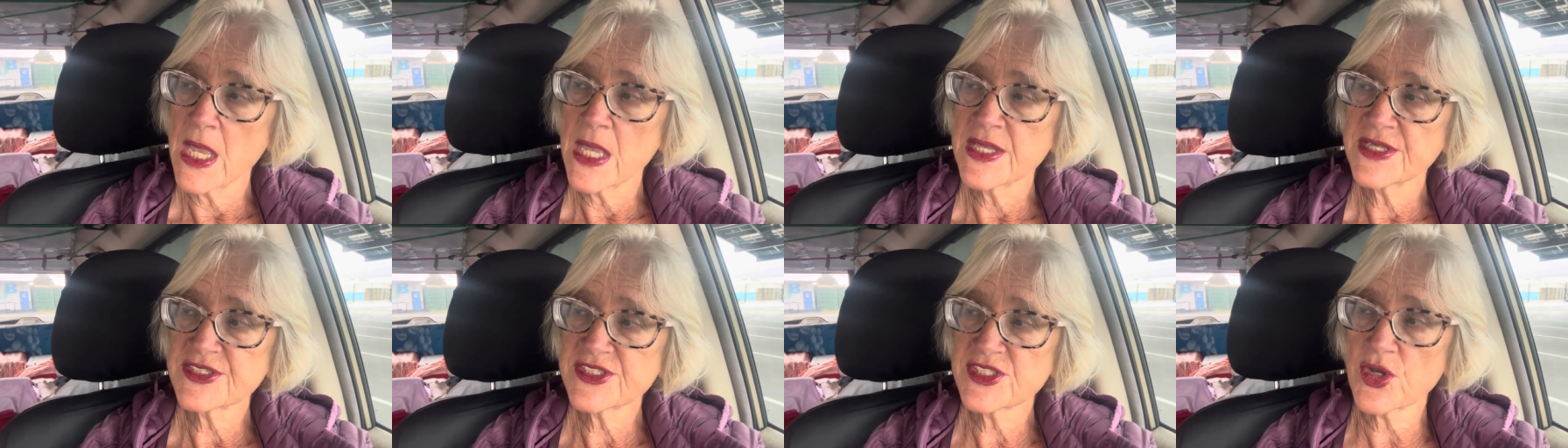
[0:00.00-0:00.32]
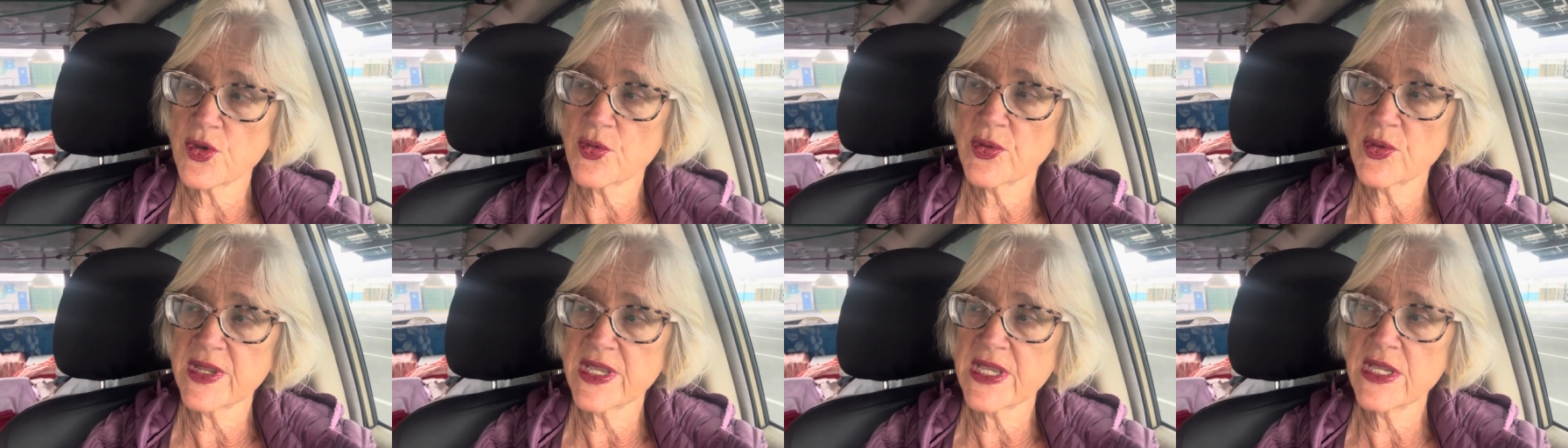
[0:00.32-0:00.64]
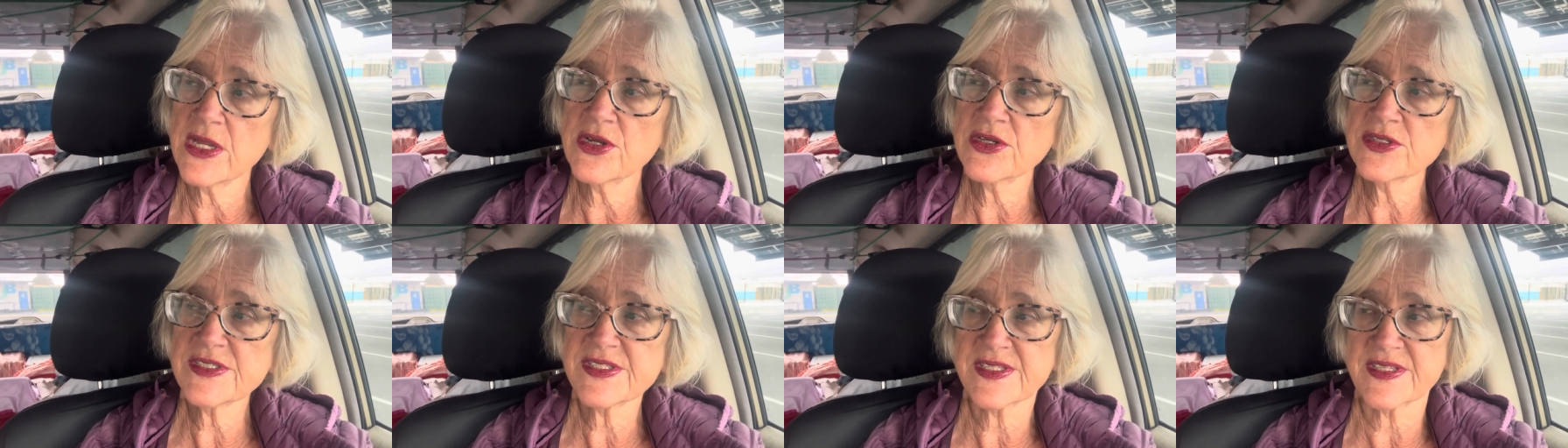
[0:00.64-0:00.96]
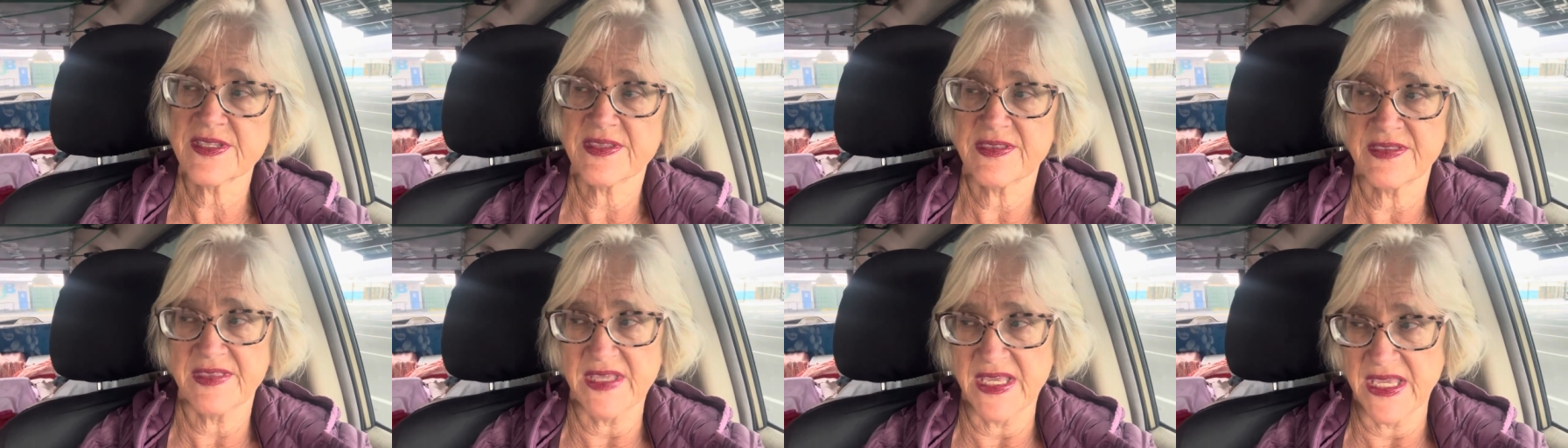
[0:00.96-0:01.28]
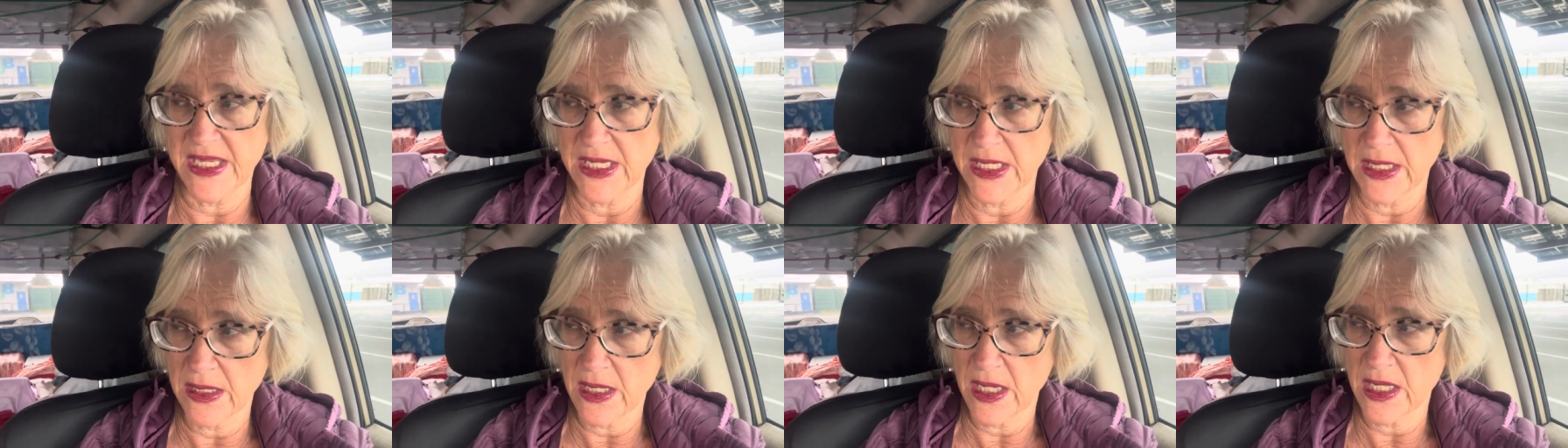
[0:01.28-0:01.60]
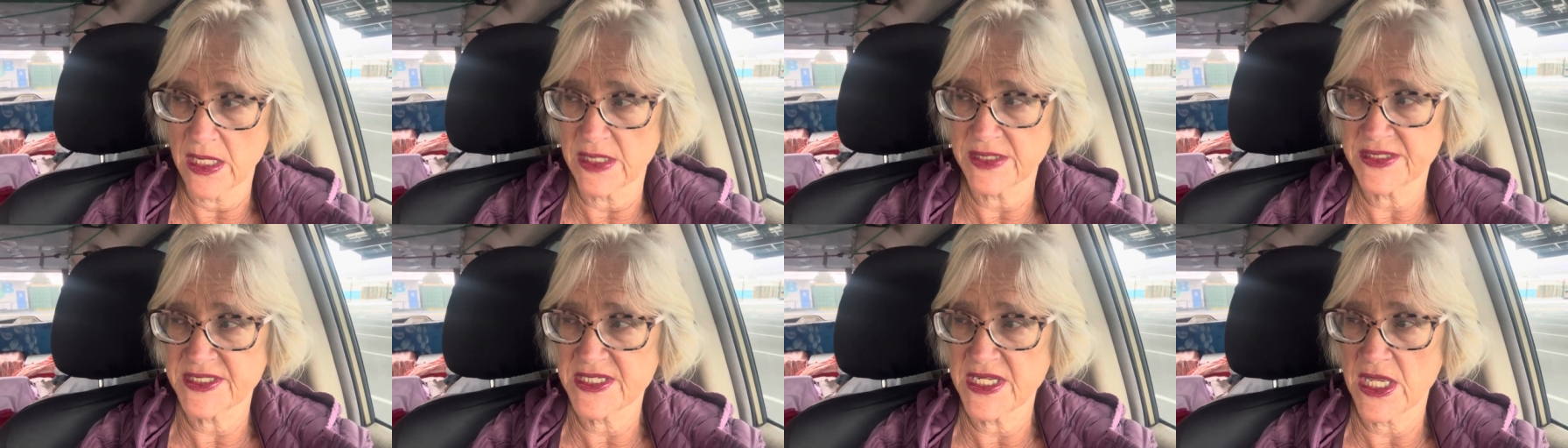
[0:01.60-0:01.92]
So here's the thing
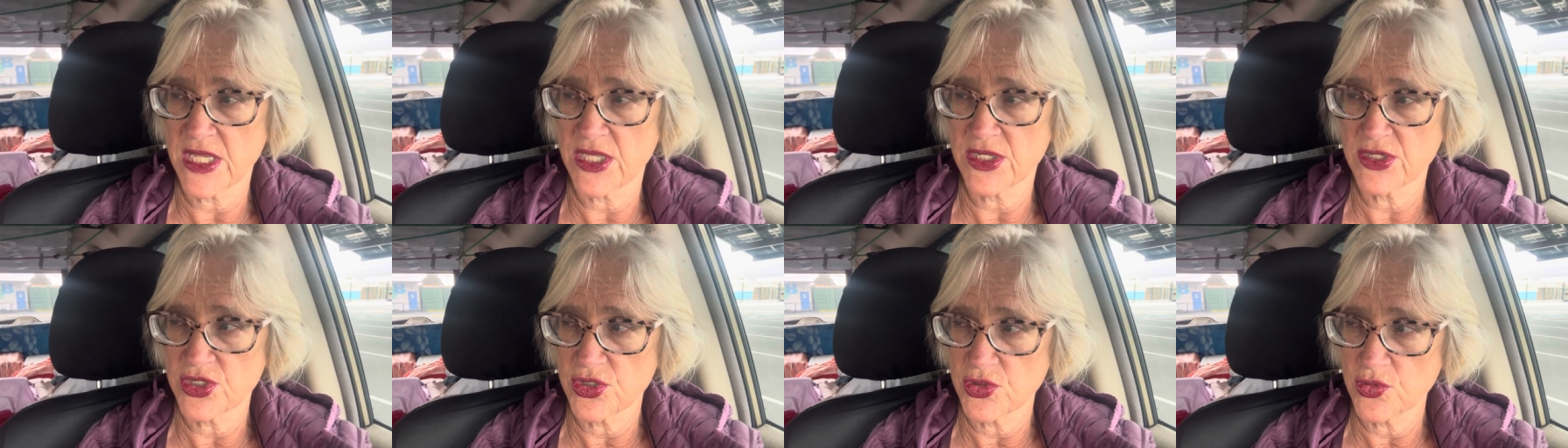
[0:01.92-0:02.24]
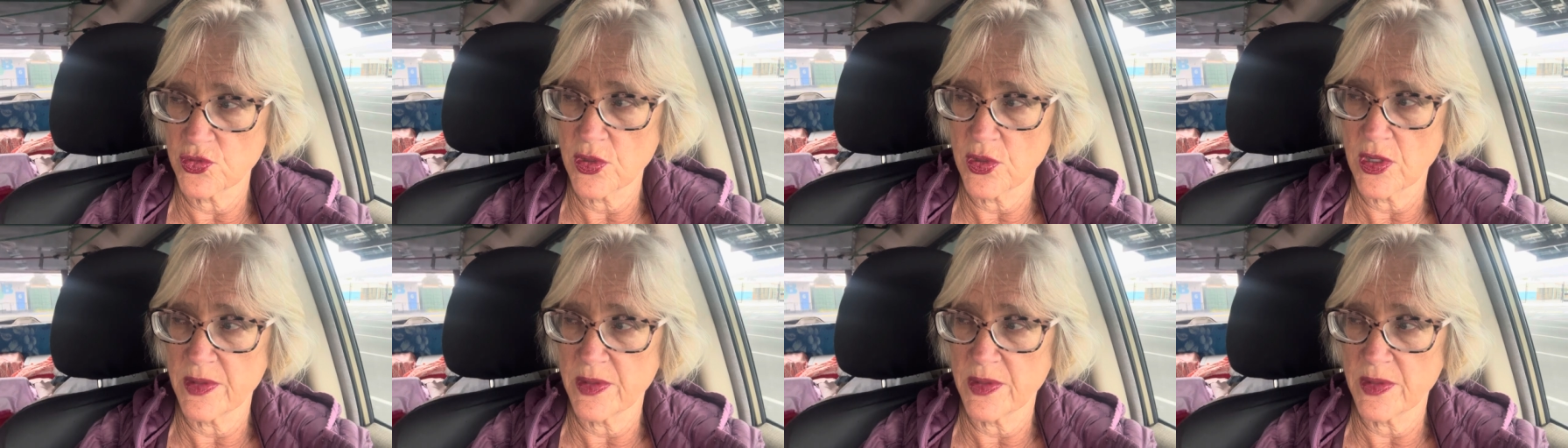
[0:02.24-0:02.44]
I'll tell you